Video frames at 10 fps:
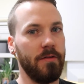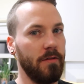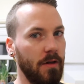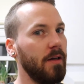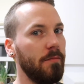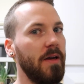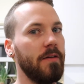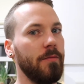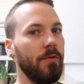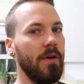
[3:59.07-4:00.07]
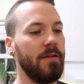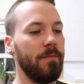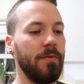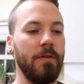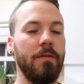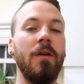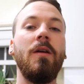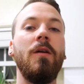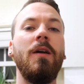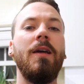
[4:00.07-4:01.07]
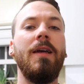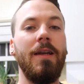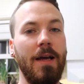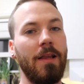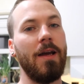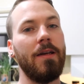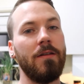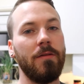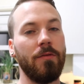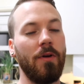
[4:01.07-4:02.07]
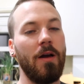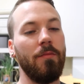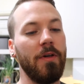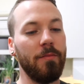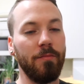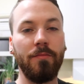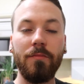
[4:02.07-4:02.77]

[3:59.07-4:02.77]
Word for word: so I can make some more recipes, hit that like and subscribe button,